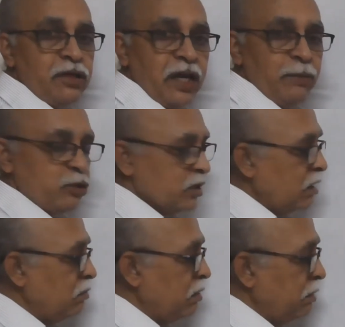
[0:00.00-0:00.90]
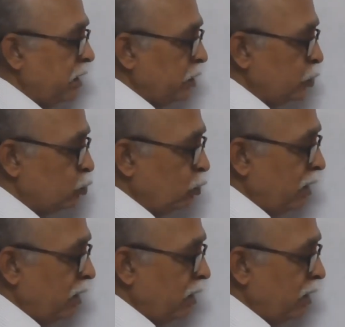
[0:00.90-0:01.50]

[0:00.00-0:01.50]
types can be made into